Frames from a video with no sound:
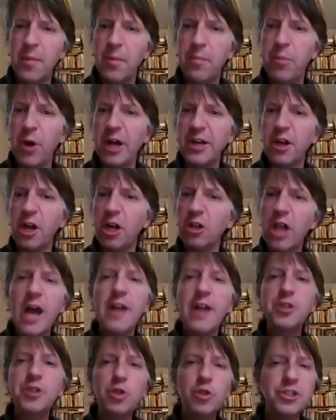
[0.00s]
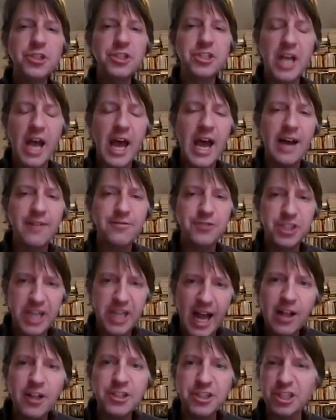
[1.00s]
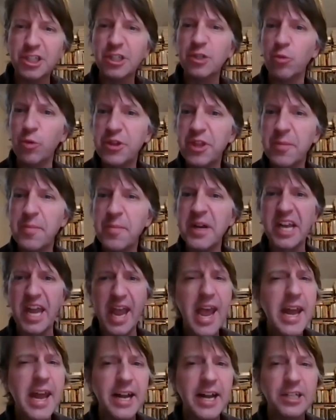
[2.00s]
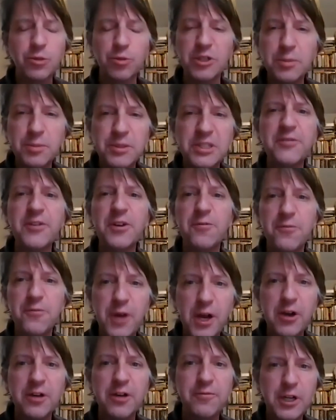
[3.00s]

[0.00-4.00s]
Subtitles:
but a lot of students have challenges with the mechanics, with specific, very,